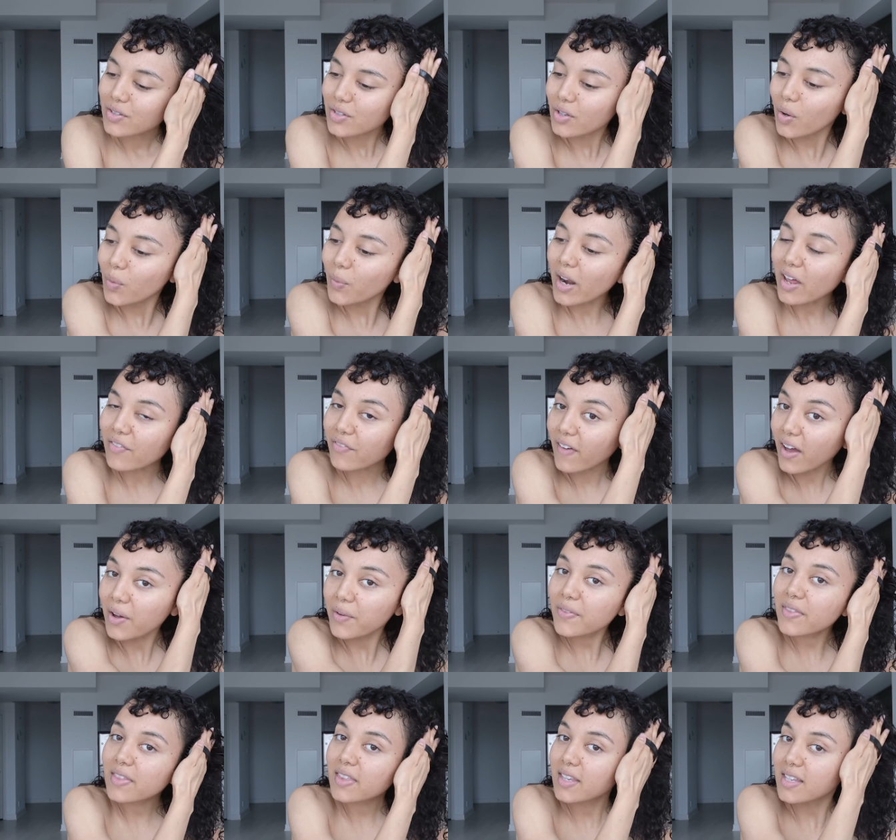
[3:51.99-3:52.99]
So when I
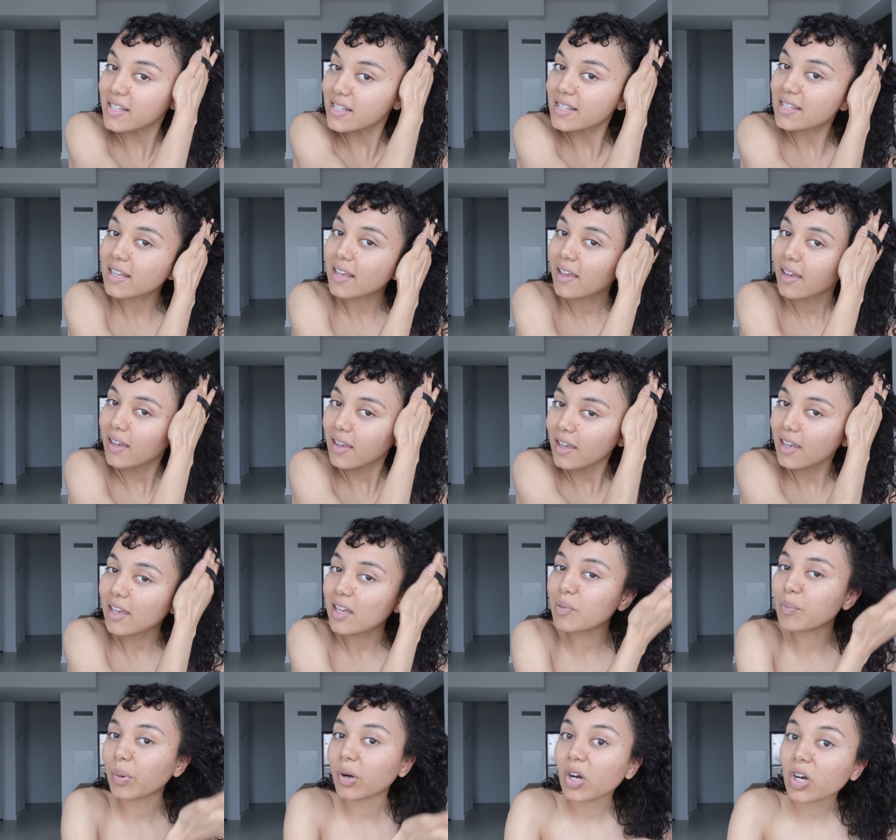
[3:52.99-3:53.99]
found this
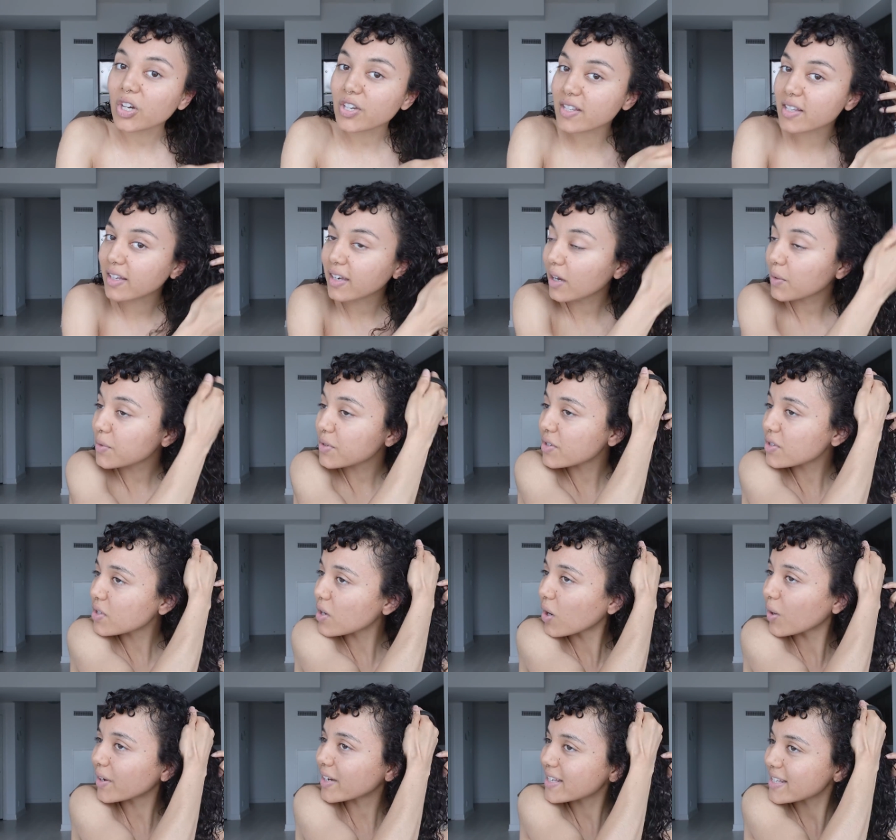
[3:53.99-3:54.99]
in person, I was
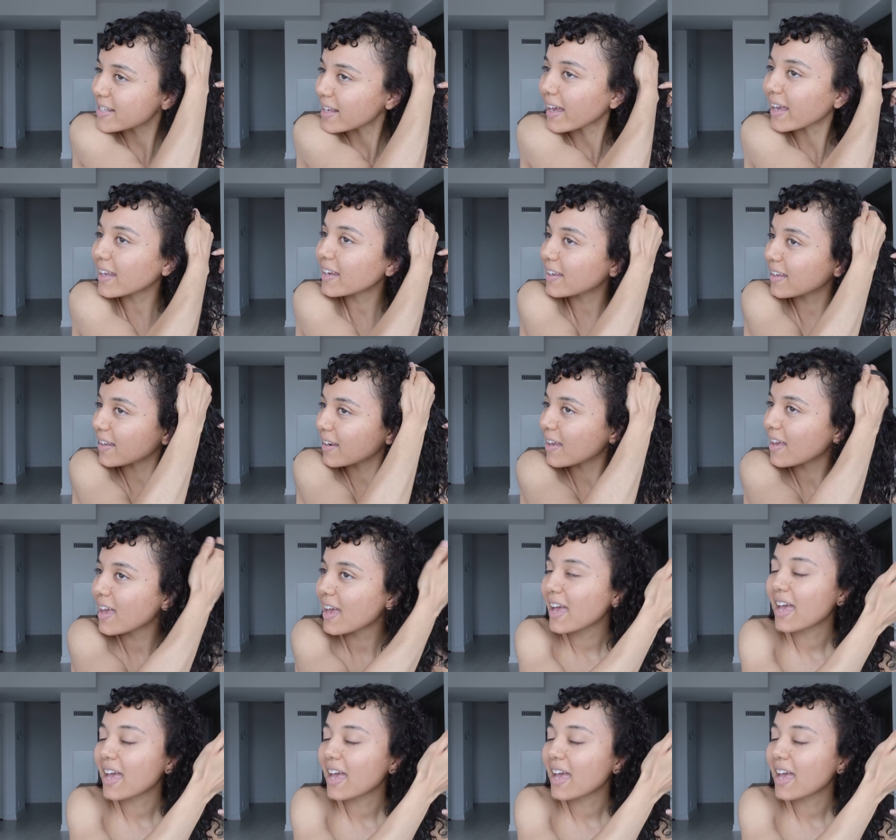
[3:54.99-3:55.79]
so excited.